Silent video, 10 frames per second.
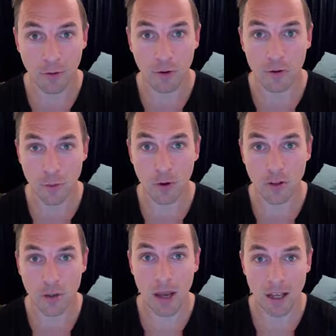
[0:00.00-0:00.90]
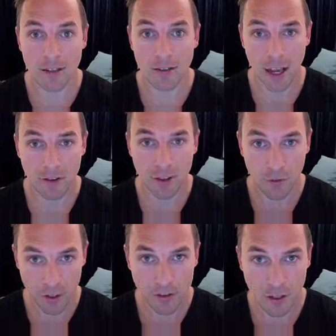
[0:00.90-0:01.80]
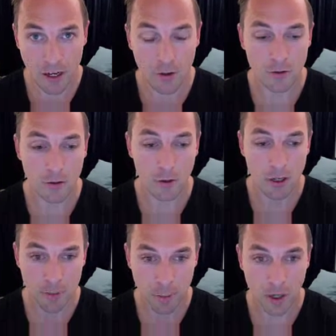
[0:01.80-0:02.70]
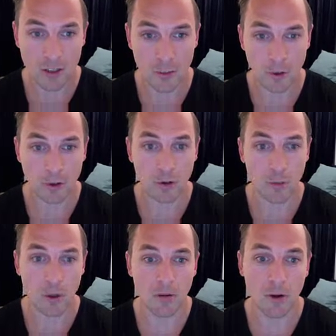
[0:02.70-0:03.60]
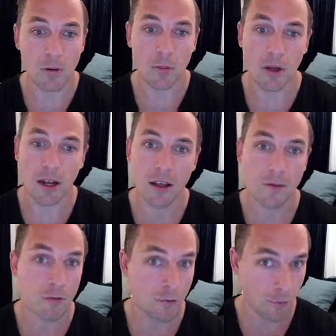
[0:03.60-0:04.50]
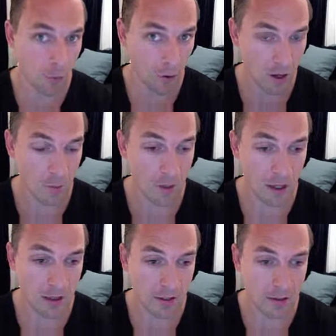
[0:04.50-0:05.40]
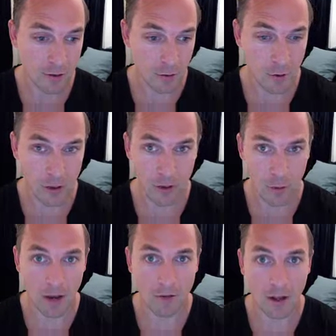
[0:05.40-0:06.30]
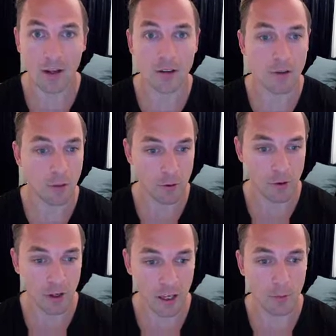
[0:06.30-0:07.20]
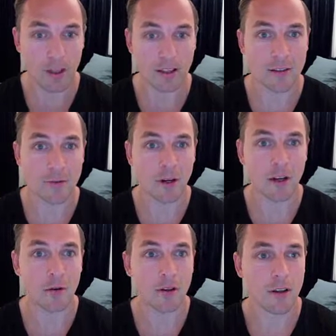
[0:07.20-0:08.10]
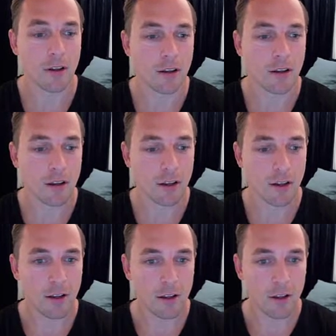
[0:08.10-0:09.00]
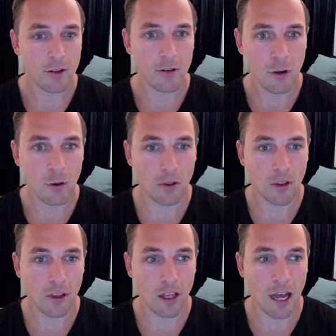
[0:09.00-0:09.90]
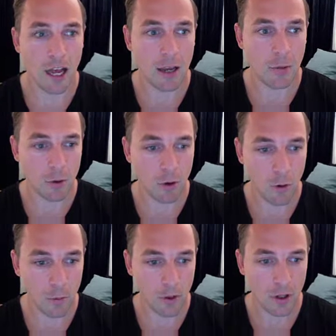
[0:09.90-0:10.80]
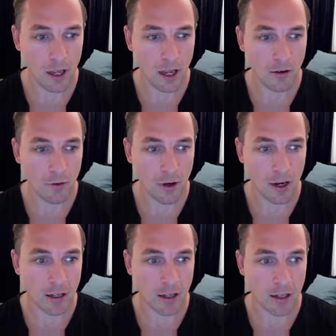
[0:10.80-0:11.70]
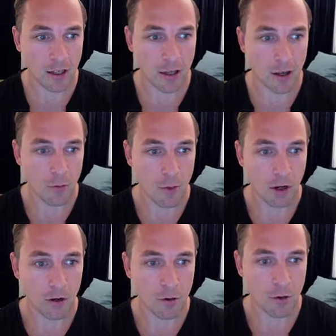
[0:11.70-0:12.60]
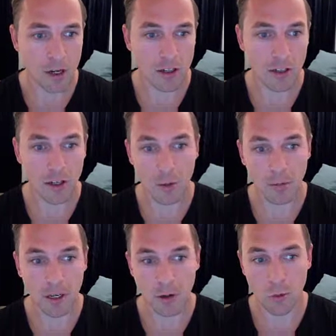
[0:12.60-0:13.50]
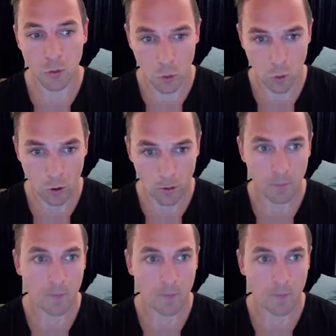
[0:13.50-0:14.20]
support team has actually fixed it now, so it is possible to do it by flow, but for the time being, this is the way I've done it, so I'm just going to keep it like this right now. So I will open and find the record creation and update rule